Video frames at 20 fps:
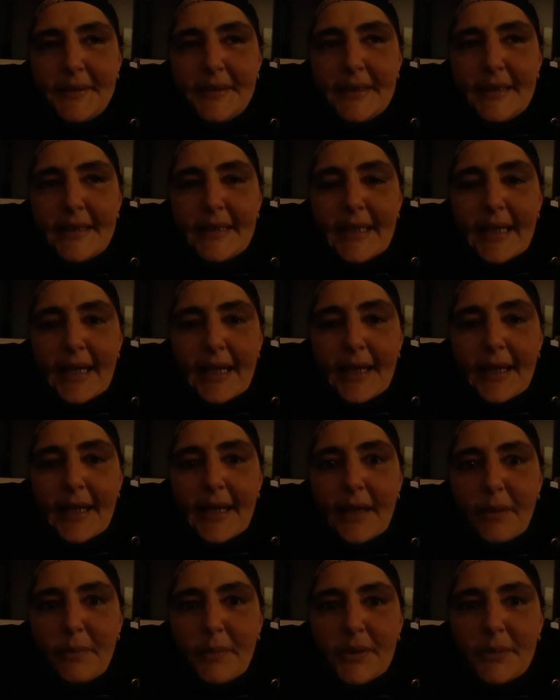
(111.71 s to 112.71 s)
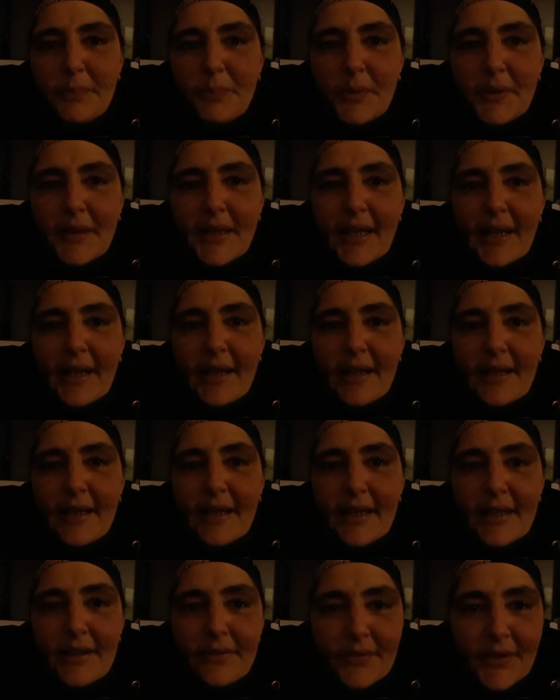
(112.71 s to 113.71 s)
At which point
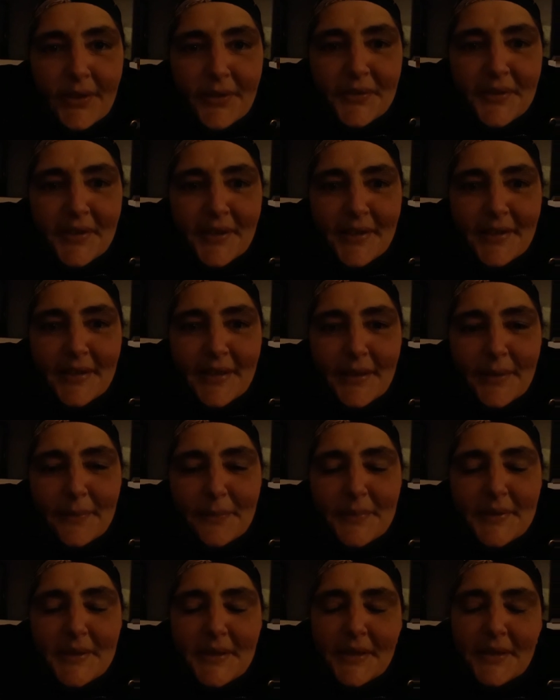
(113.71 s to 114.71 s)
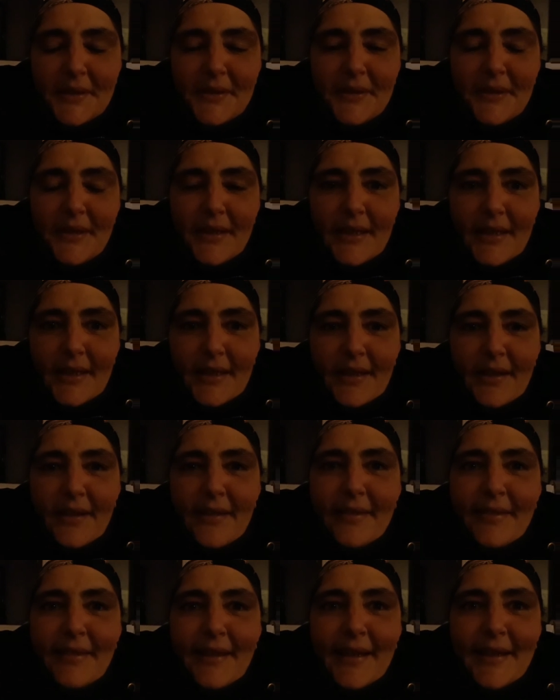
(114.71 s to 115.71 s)
Evo turned up. So
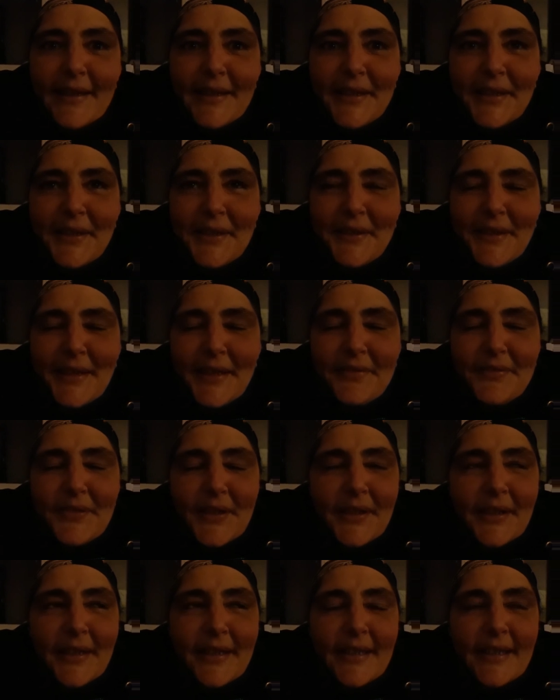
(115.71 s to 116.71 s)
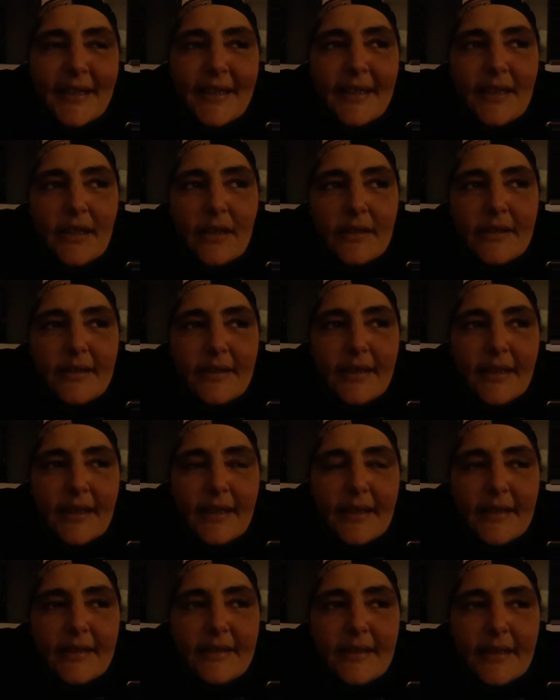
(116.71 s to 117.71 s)
thank you, Evo. And he looked at it and he
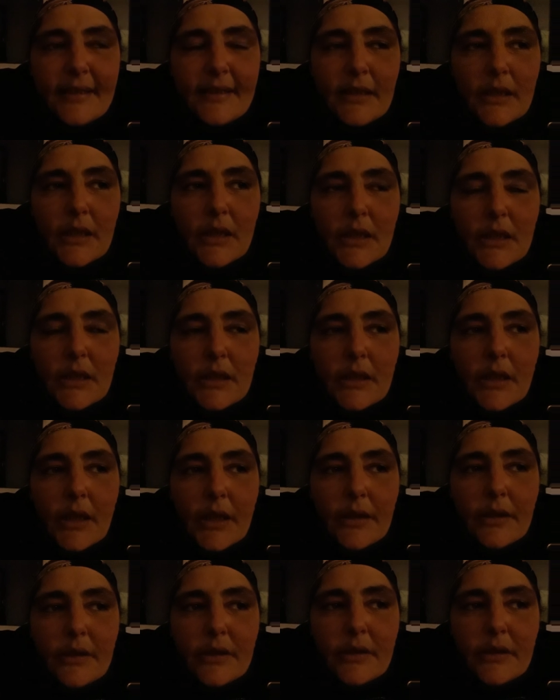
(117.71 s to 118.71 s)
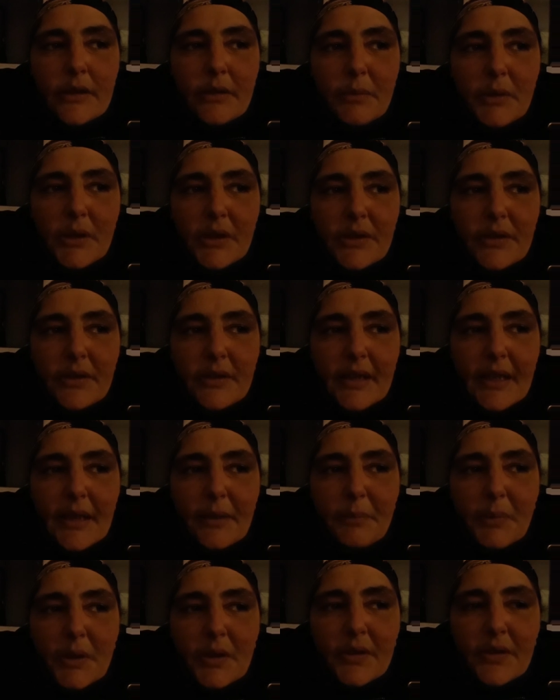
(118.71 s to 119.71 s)
said, no, you don't want to do that because
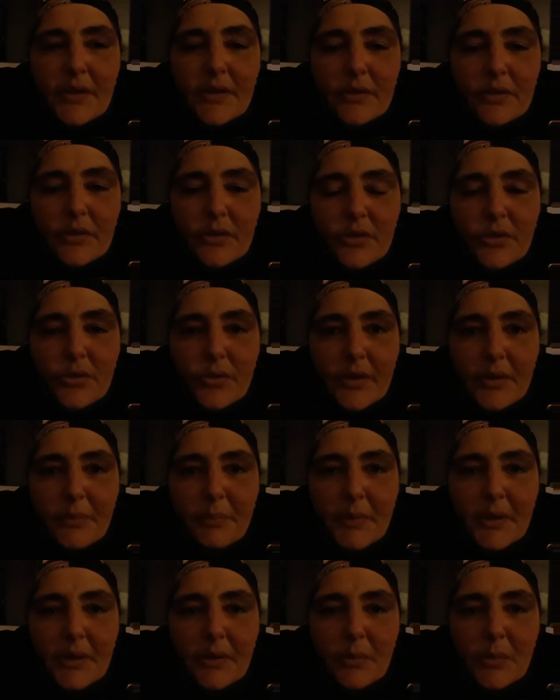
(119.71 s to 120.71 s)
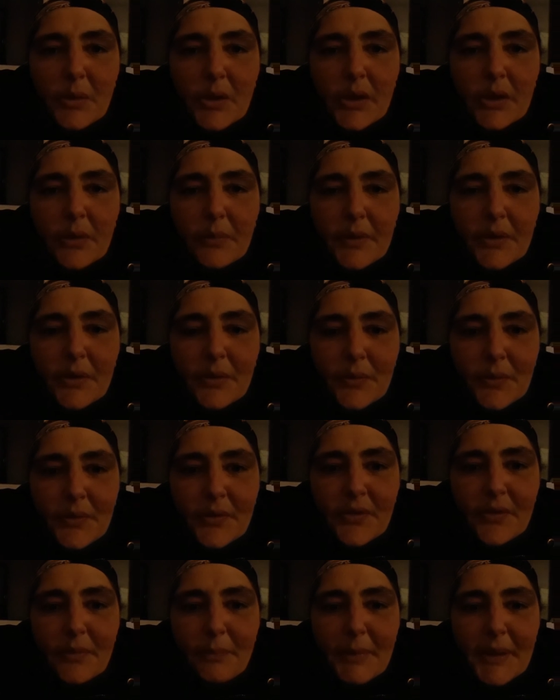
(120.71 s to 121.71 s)
it will destroy the brickwork when you hoist the
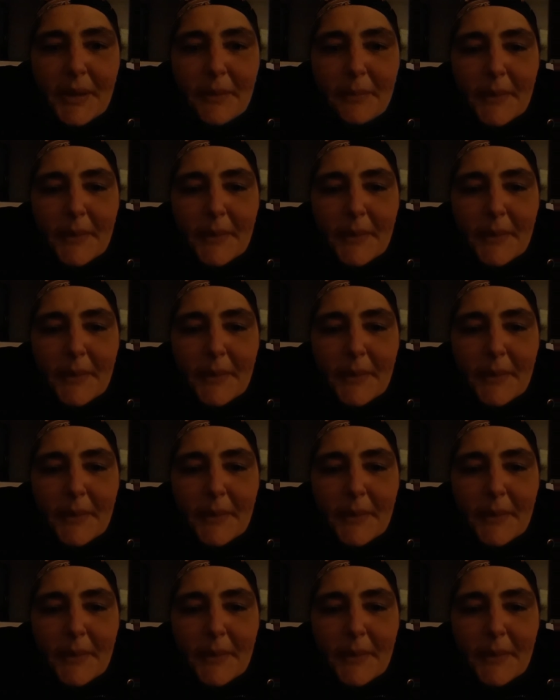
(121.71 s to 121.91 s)
beam up.